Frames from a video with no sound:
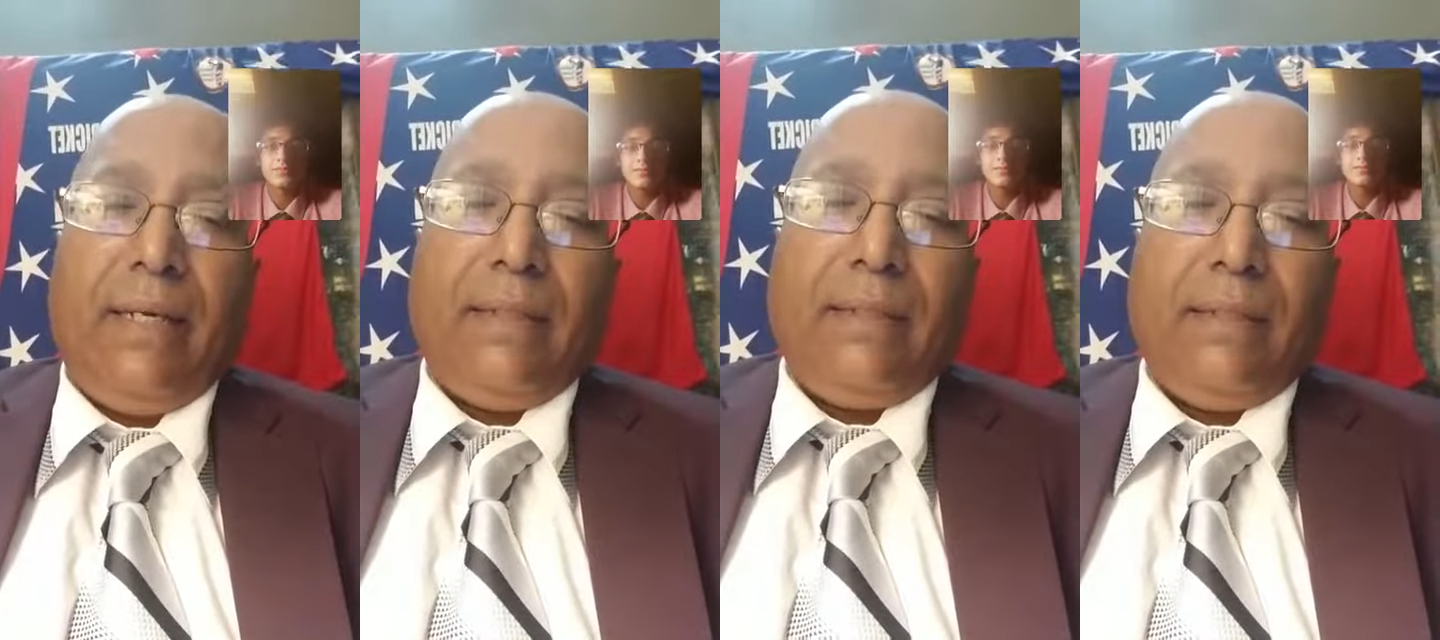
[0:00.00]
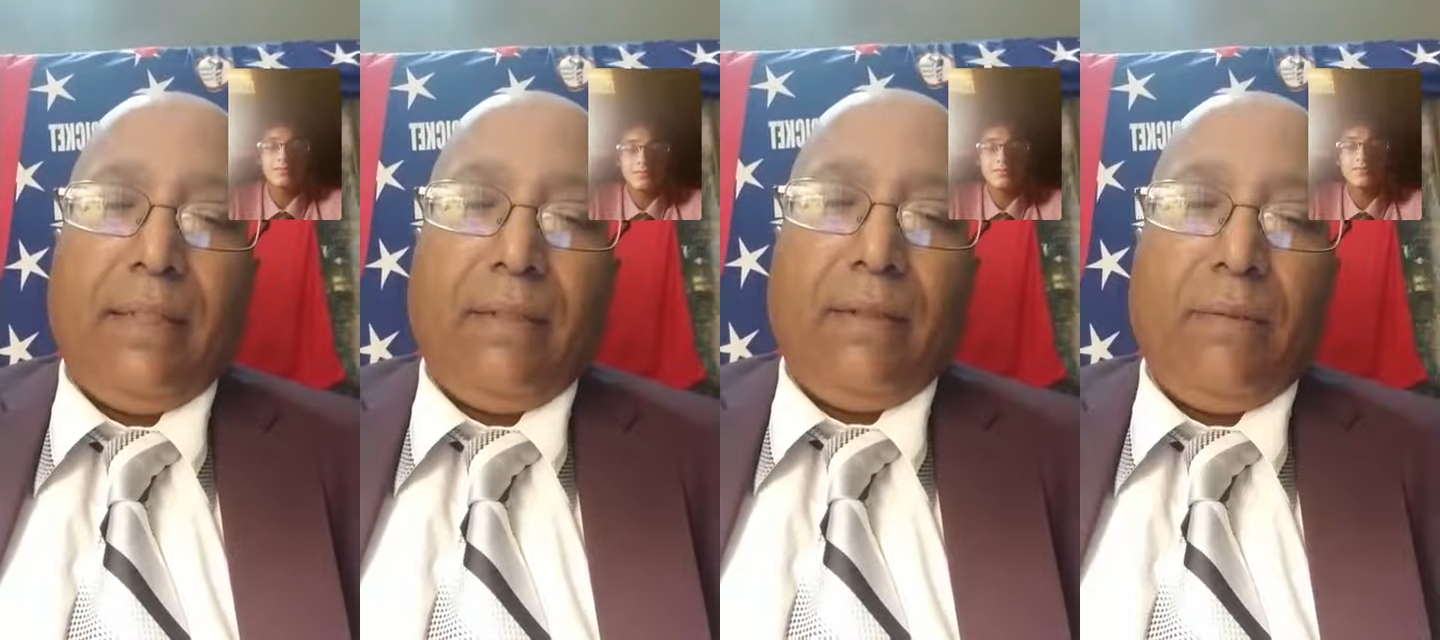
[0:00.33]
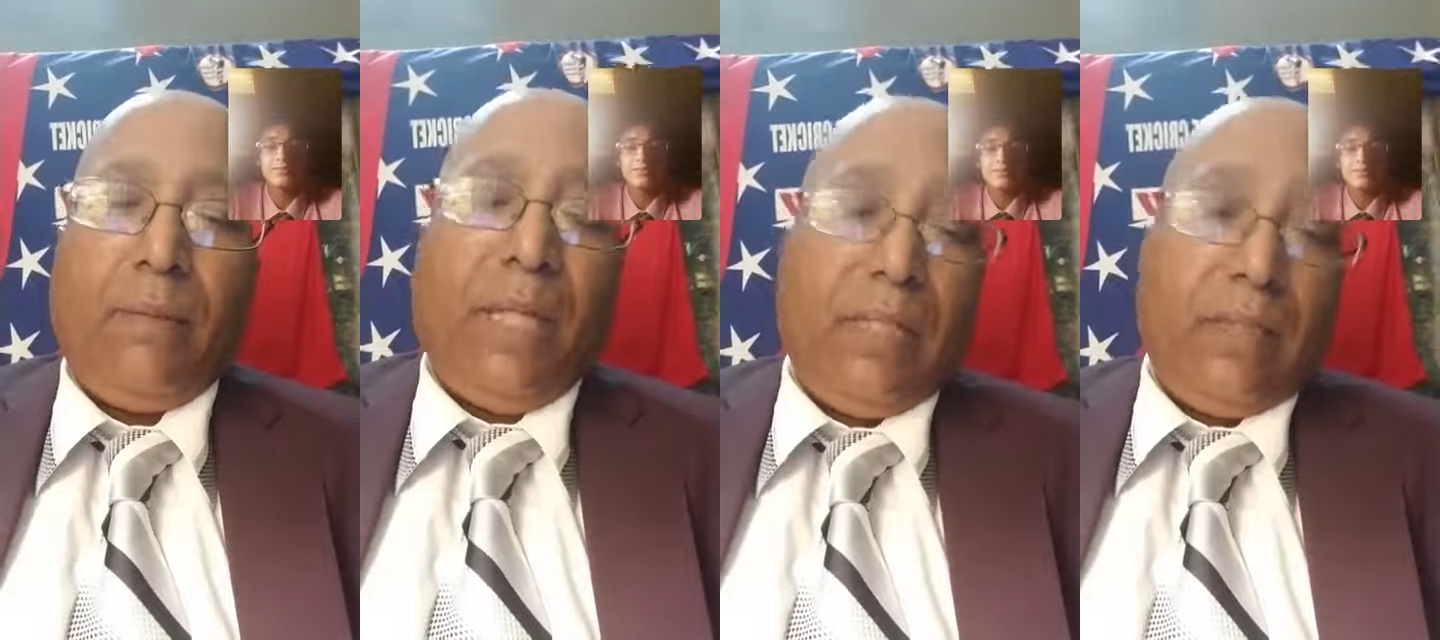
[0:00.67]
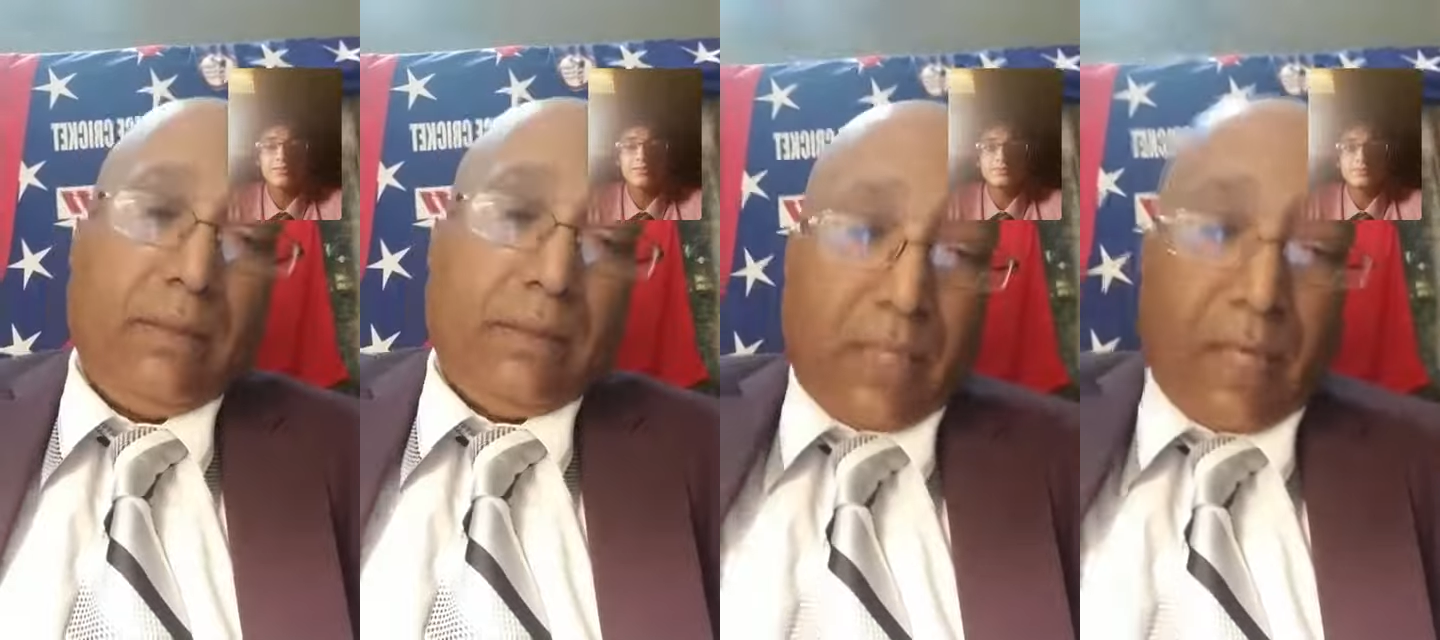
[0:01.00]
and well,
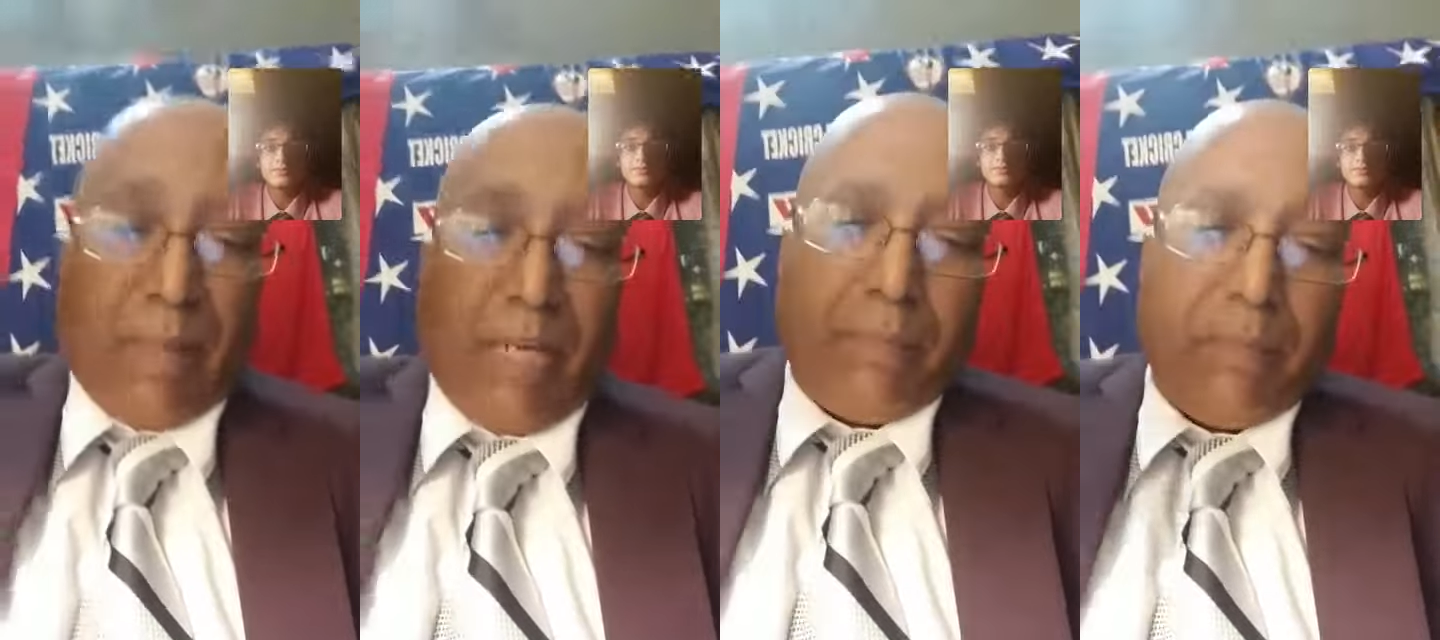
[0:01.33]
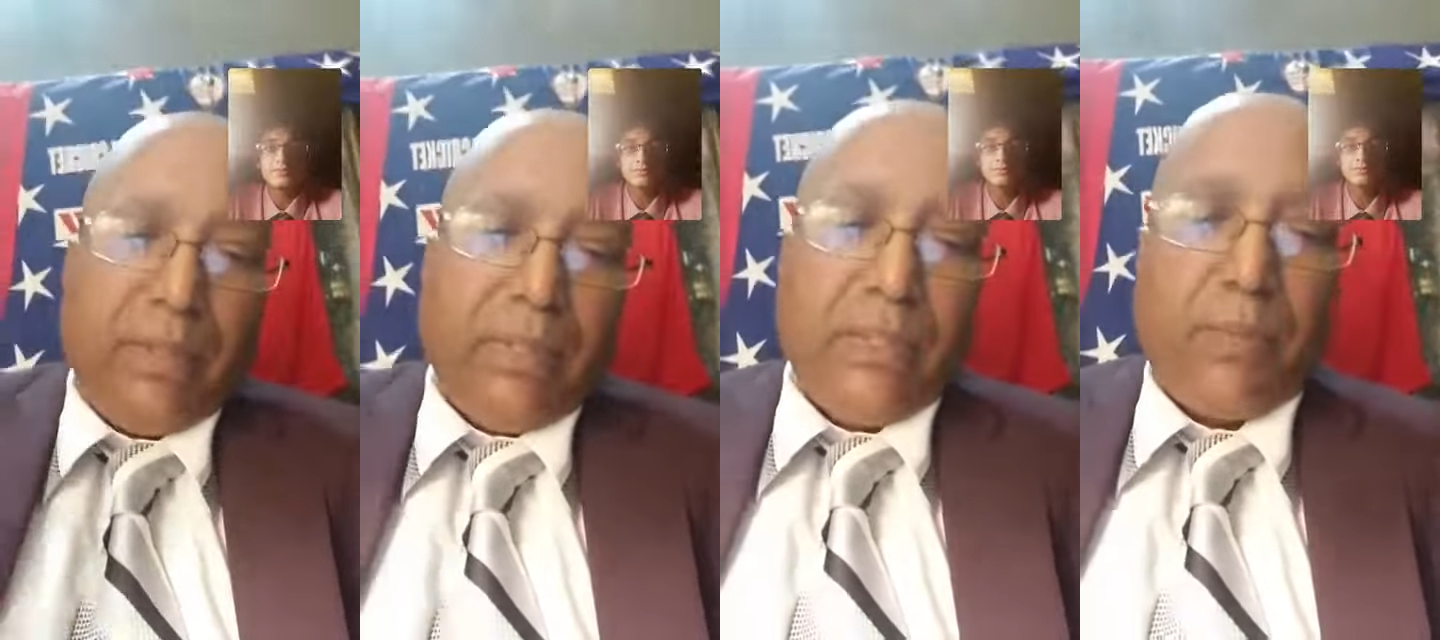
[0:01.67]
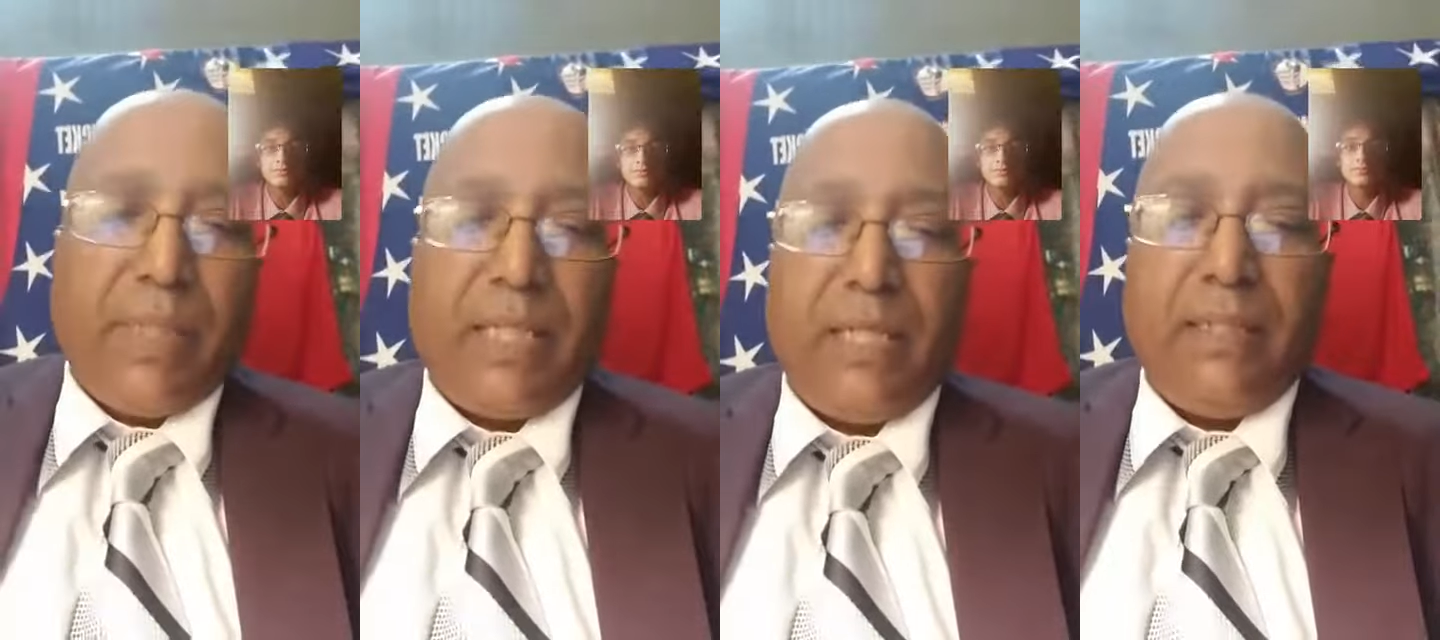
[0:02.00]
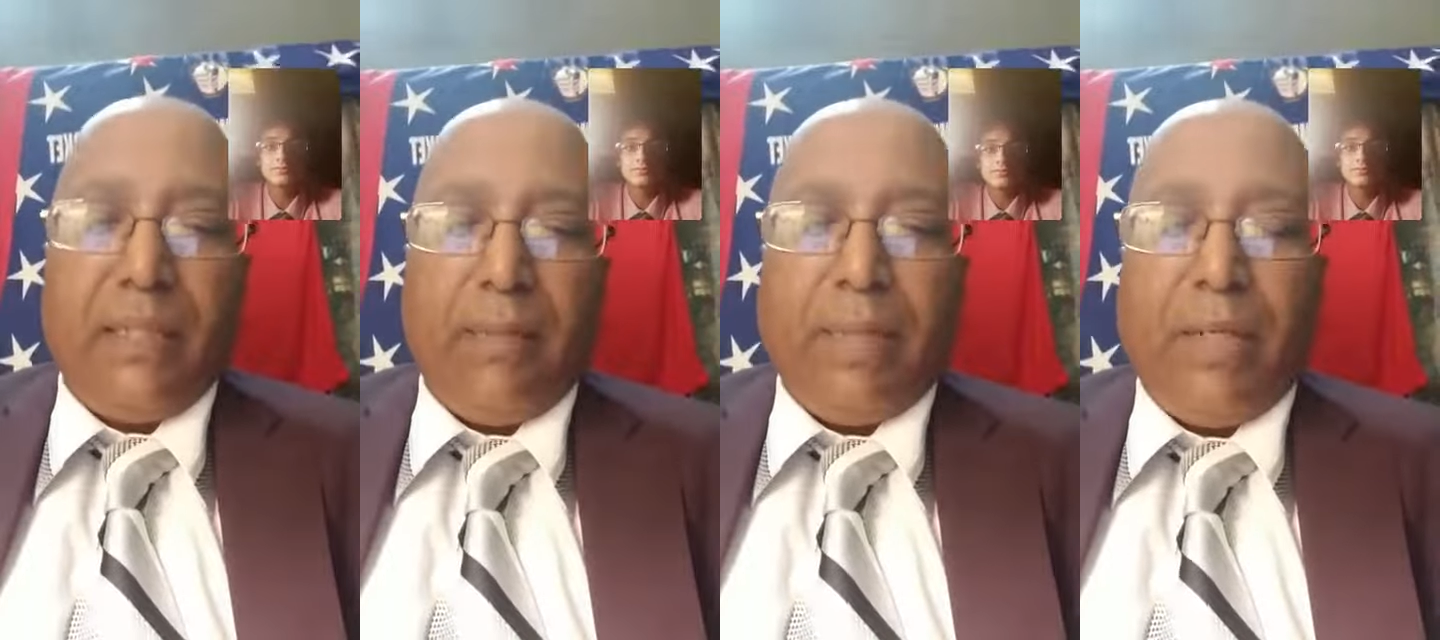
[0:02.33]
coming up this weekend,
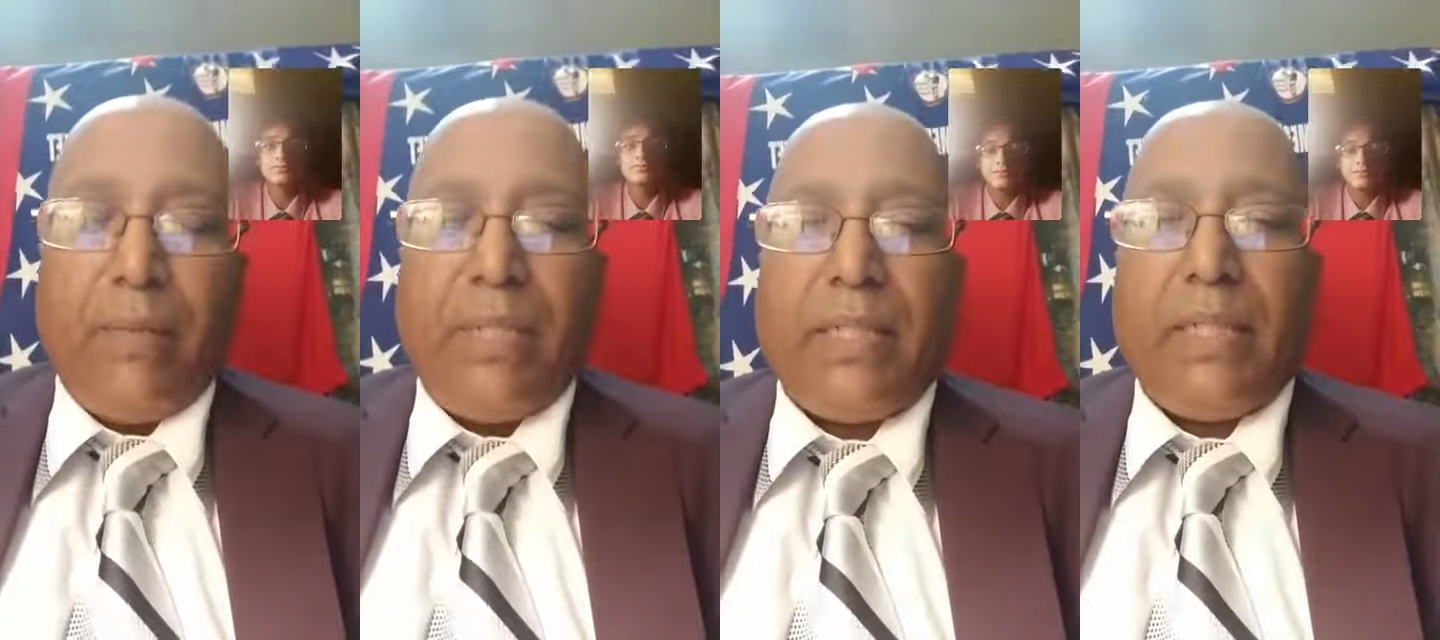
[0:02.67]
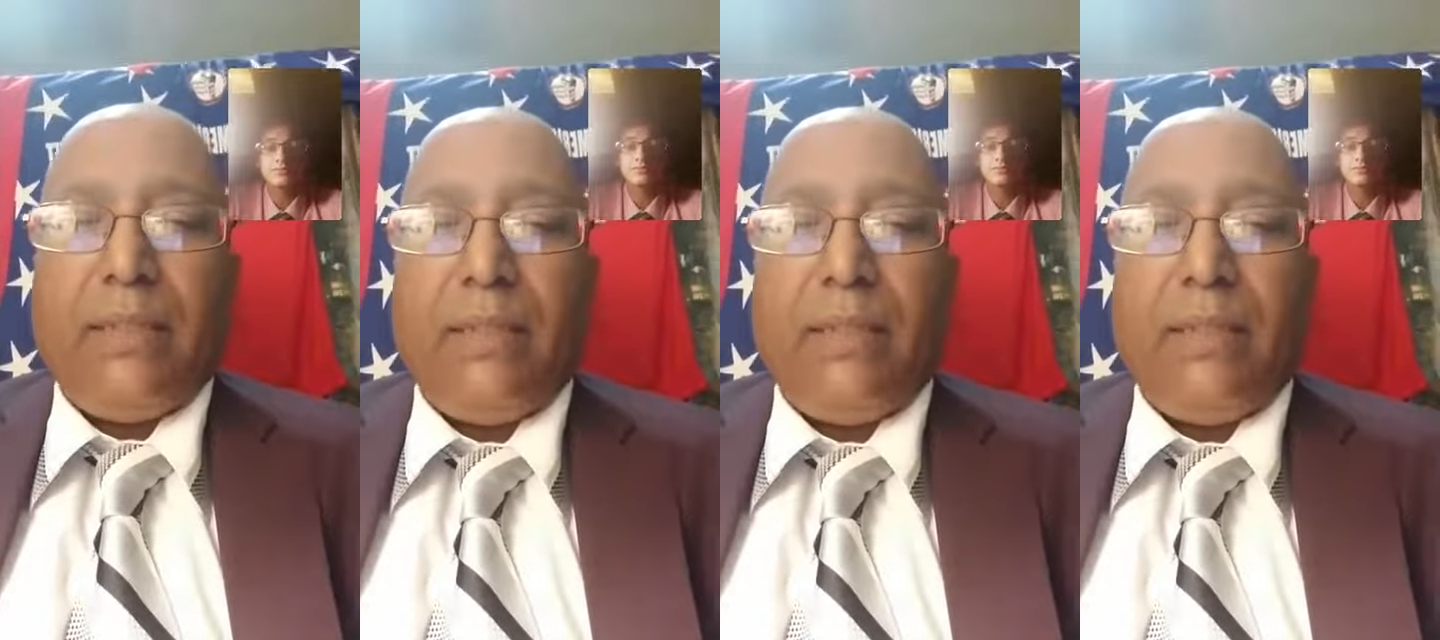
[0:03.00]
Labor Day weekend,